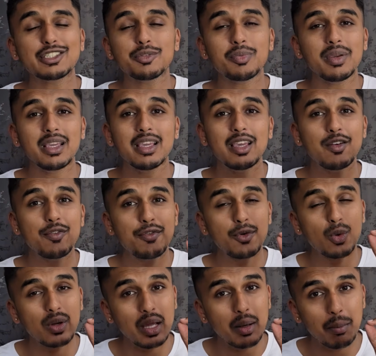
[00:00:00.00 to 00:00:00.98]
trust me, if
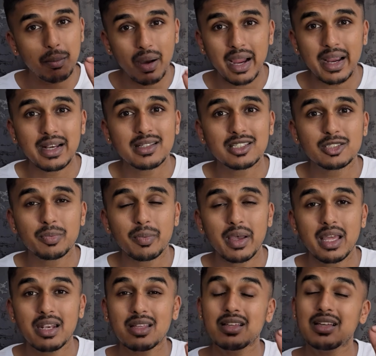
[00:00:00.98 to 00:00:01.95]
you can buy this
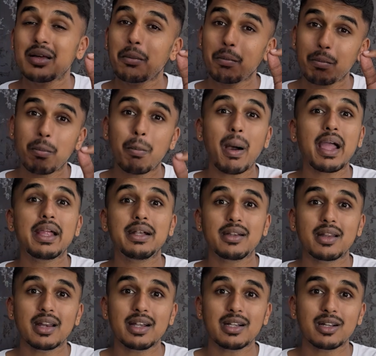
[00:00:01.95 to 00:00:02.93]
pair, buy
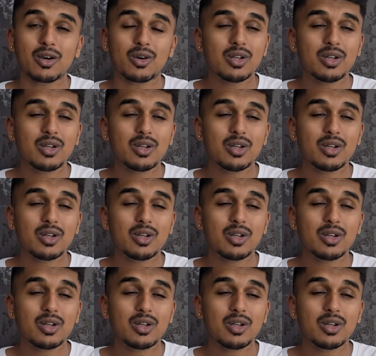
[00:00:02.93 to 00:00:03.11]
it right